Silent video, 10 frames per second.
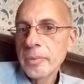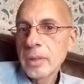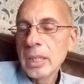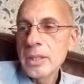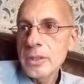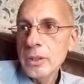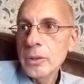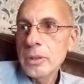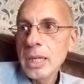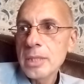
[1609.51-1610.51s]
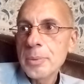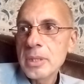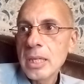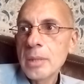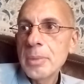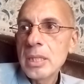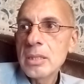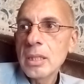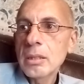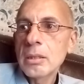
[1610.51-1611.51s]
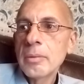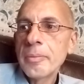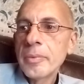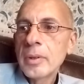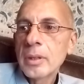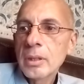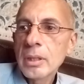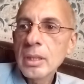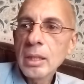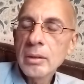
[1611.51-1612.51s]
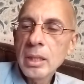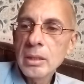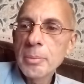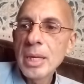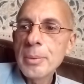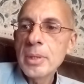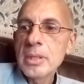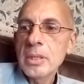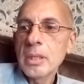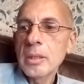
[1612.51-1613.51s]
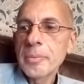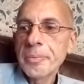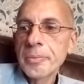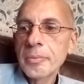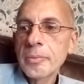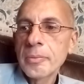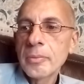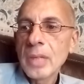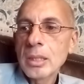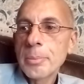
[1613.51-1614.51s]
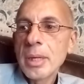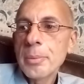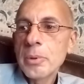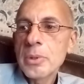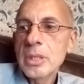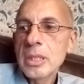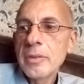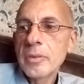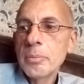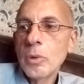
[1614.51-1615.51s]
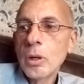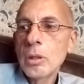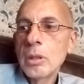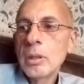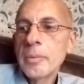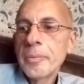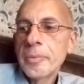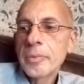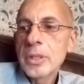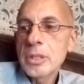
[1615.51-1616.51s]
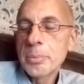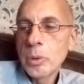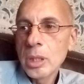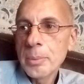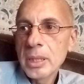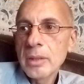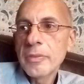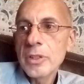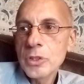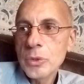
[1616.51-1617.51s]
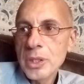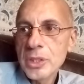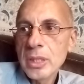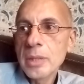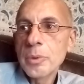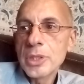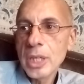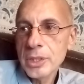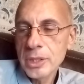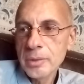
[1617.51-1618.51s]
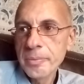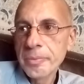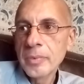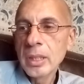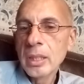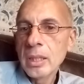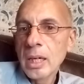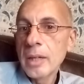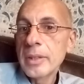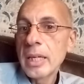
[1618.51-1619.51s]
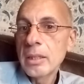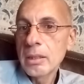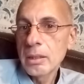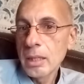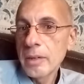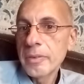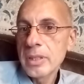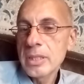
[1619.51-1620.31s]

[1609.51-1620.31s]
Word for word: An insecure attachment style means that the, that the baby's uh, that the baby received more disappointment, frustration, and rejection uh, than love and